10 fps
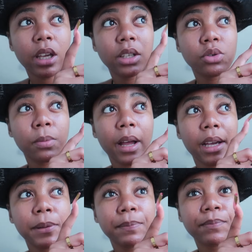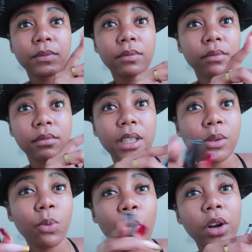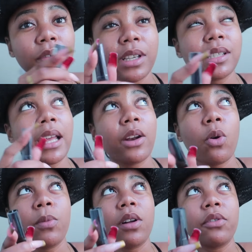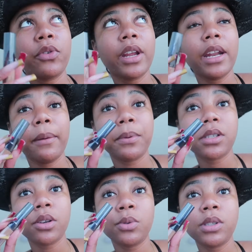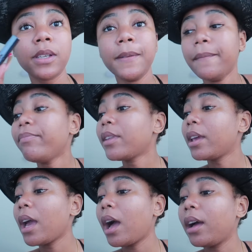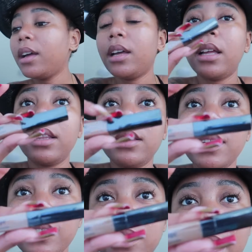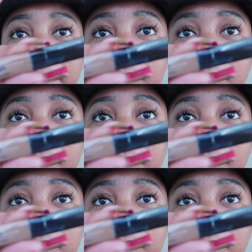in Dubai. The one of the stay-at-home girlfriend episodes. Yeah. This, I